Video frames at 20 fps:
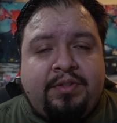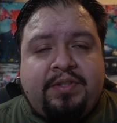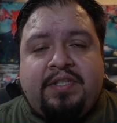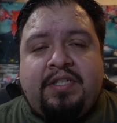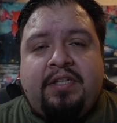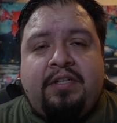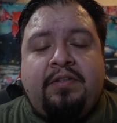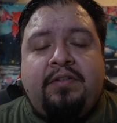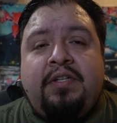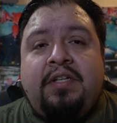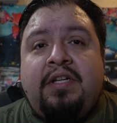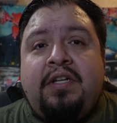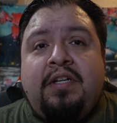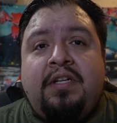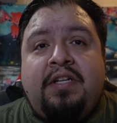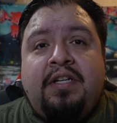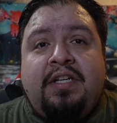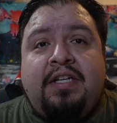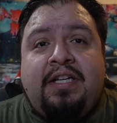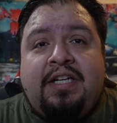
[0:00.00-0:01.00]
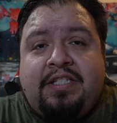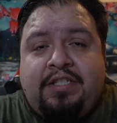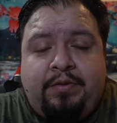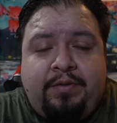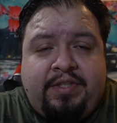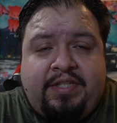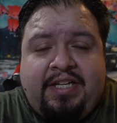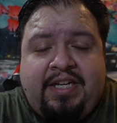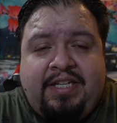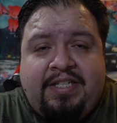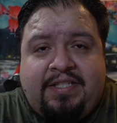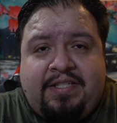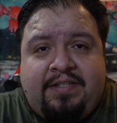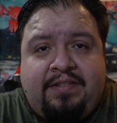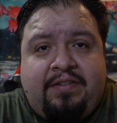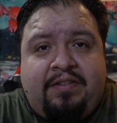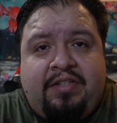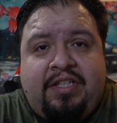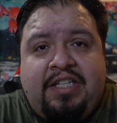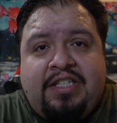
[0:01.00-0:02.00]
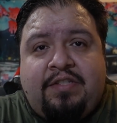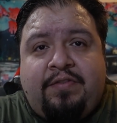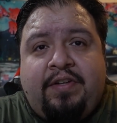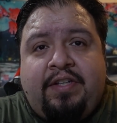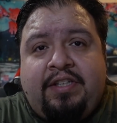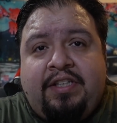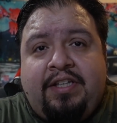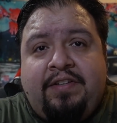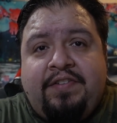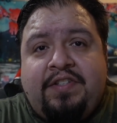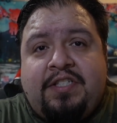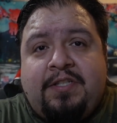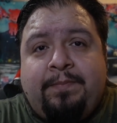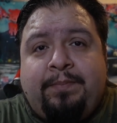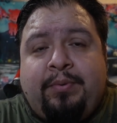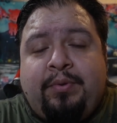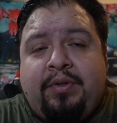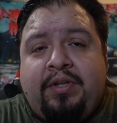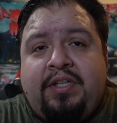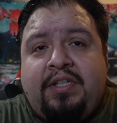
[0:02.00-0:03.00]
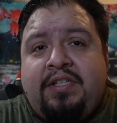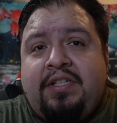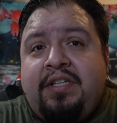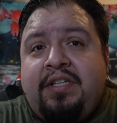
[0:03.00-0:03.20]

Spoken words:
So as always guys, thanks for all the love and support.